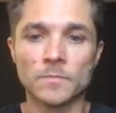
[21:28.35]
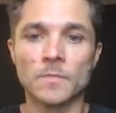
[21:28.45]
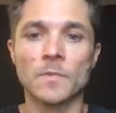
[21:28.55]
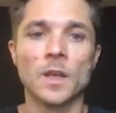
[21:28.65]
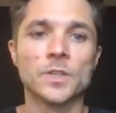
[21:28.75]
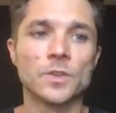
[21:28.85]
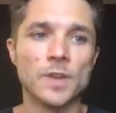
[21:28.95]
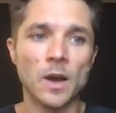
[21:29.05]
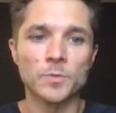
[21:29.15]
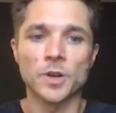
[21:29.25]
So
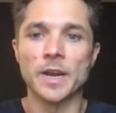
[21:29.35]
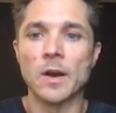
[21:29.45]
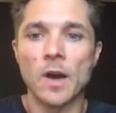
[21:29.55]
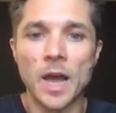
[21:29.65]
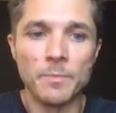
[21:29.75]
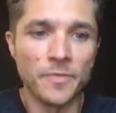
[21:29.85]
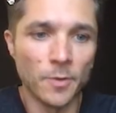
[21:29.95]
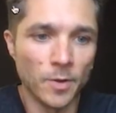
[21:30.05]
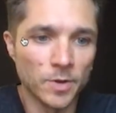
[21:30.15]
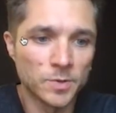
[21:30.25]
now I'm trying out Hype
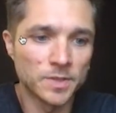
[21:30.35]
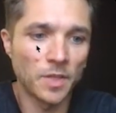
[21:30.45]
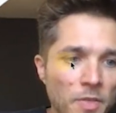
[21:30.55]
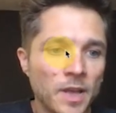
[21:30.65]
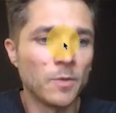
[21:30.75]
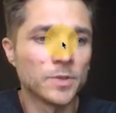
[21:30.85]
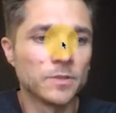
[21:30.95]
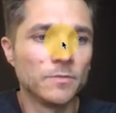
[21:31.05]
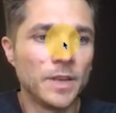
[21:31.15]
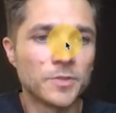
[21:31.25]
Fury, which is the thing I was
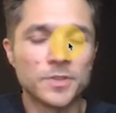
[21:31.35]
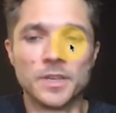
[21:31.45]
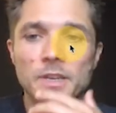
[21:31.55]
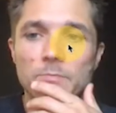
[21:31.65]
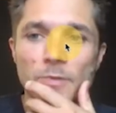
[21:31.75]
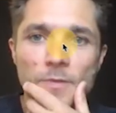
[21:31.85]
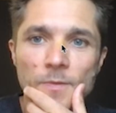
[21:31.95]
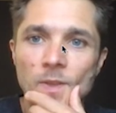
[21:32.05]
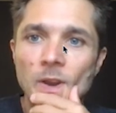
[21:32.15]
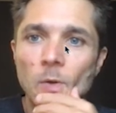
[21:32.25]
interested in,
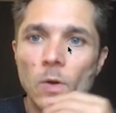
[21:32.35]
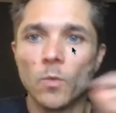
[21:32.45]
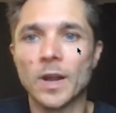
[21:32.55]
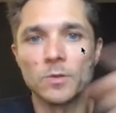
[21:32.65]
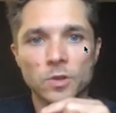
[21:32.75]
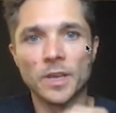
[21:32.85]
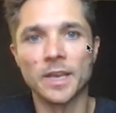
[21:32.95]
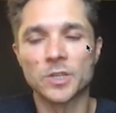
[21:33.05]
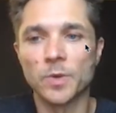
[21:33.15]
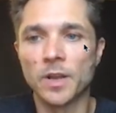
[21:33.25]
when I was looking
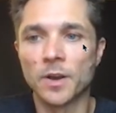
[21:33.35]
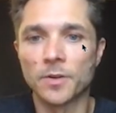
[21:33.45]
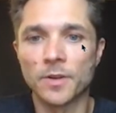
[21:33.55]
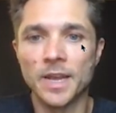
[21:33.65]
at Tweet Hunter.